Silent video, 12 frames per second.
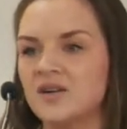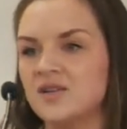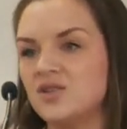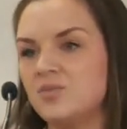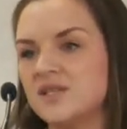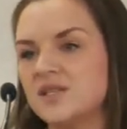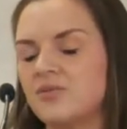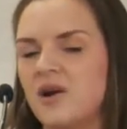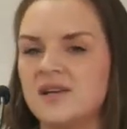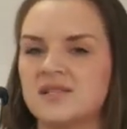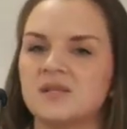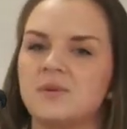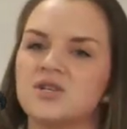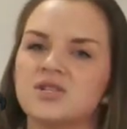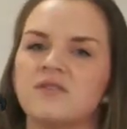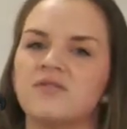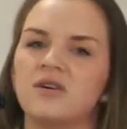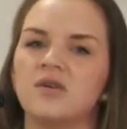because you'd be surprised,
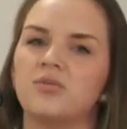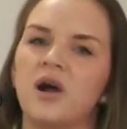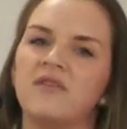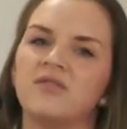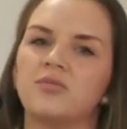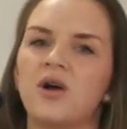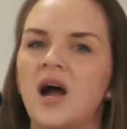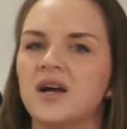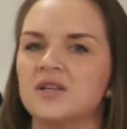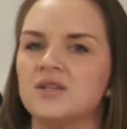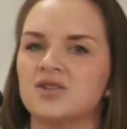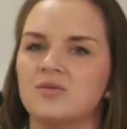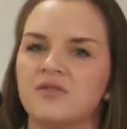especially if they're in private practice